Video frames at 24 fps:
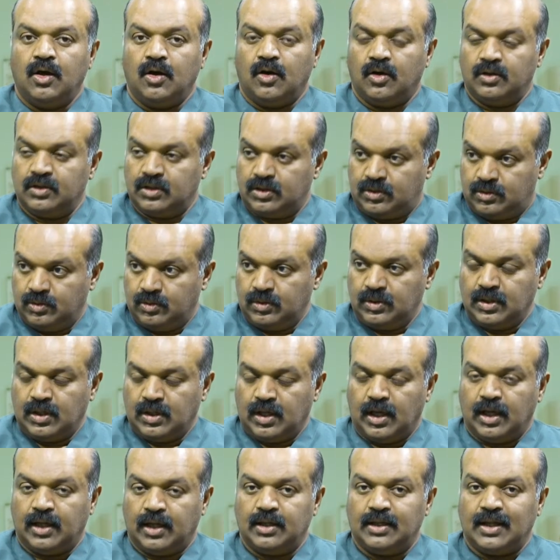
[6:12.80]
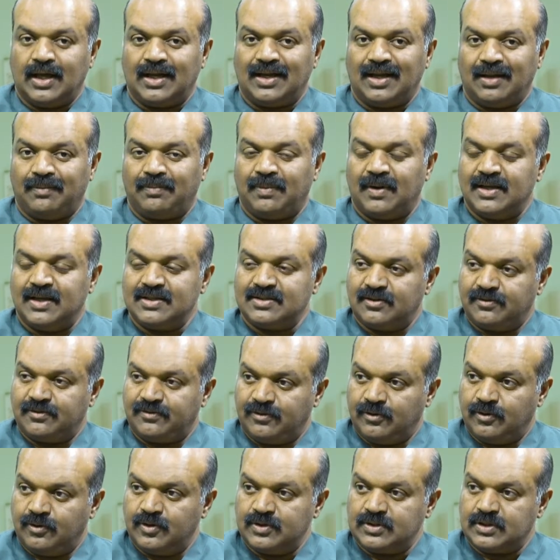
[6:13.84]
on the tooth, and that applies the
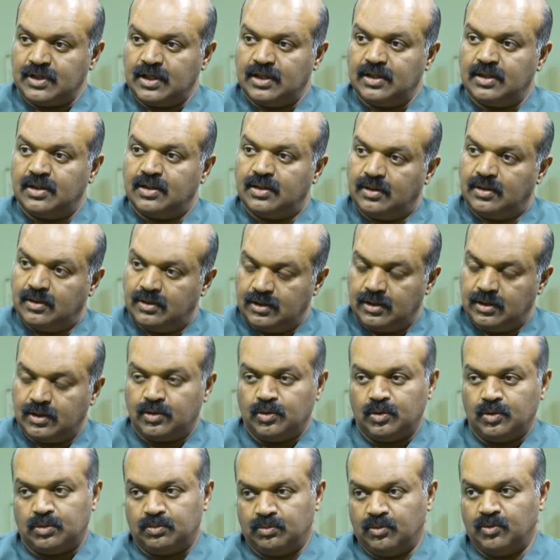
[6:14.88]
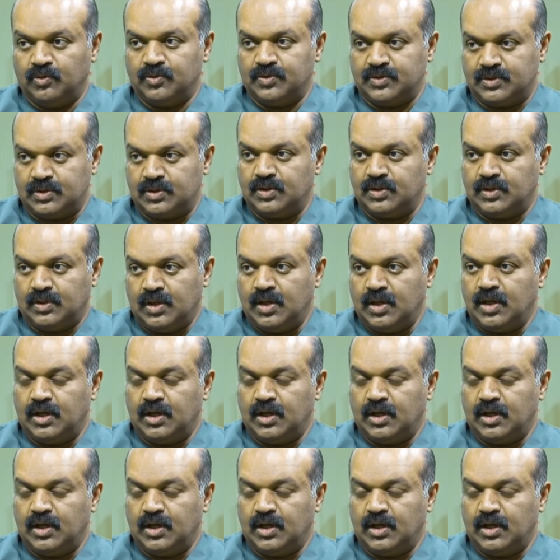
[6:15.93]
force, and the tooth moves.